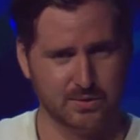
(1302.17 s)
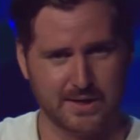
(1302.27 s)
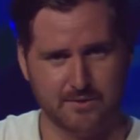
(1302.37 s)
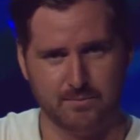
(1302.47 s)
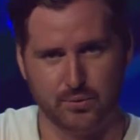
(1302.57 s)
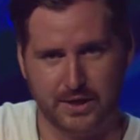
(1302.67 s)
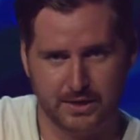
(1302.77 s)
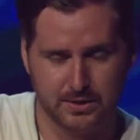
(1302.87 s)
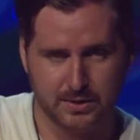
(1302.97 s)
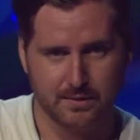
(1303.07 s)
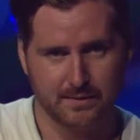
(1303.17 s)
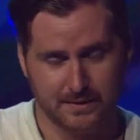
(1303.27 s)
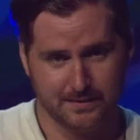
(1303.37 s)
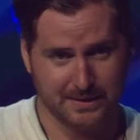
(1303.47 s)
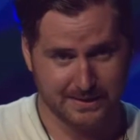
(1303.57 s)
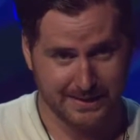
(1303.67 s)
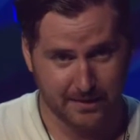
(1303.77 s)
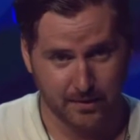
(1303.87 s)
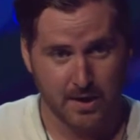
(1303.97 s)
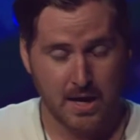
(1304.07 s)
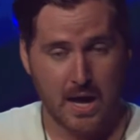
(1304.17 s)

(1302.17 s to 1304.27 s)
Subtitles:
to kind of bridge these things together